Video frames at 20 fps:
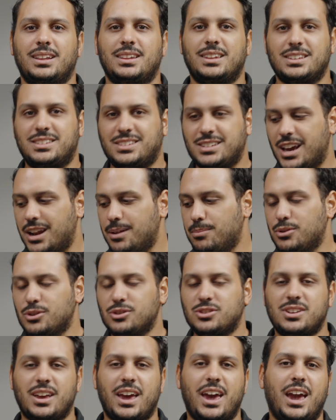The
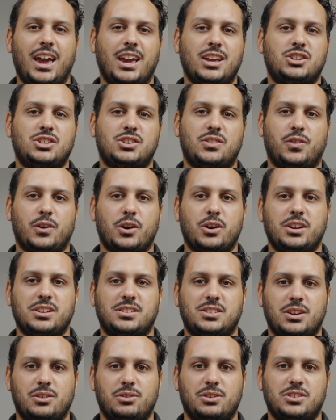Zenmuse H30
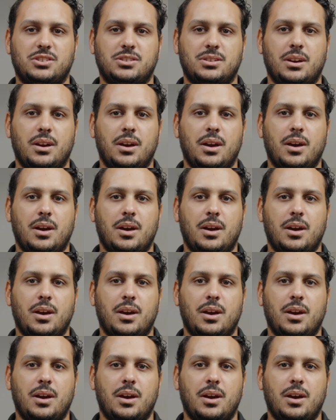series